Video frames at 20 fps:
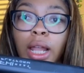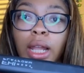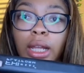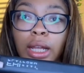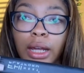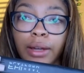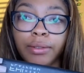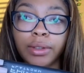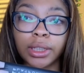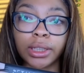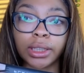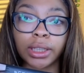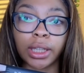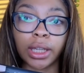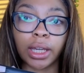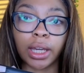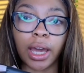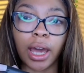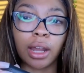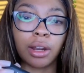Love this
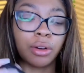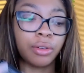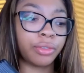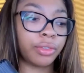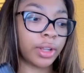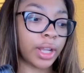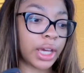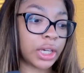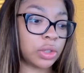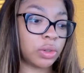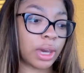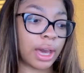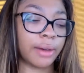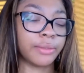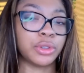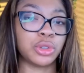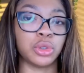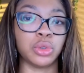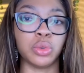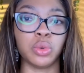thing. I don't feel like you have
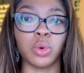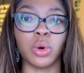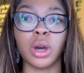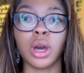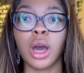to